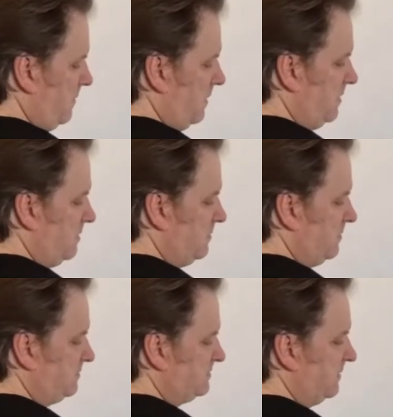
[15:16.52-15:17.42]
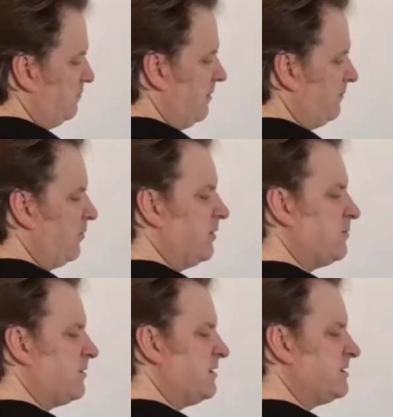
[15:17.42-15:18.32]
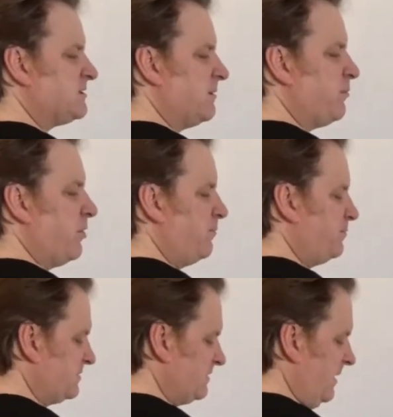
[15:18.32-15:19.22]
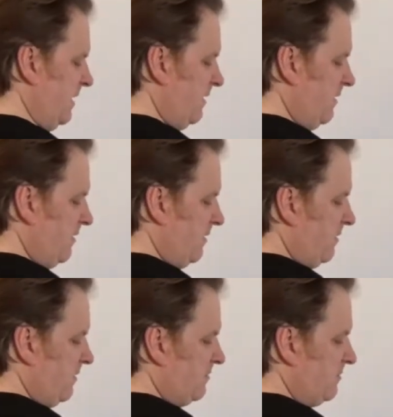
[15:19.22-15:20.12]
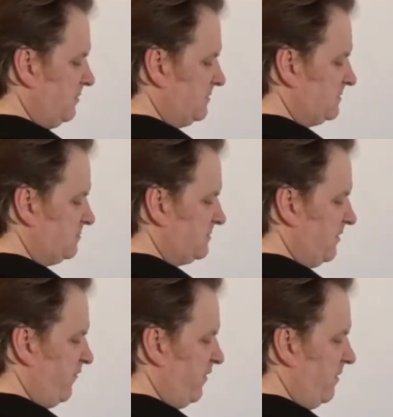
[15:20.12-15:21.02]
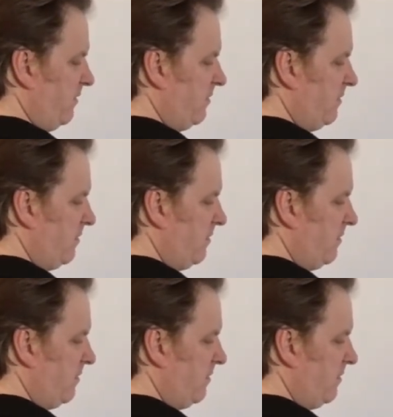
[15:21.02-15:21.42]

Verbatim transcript: And you'll see where I'm going with this. I'm purposely doing some stuff here.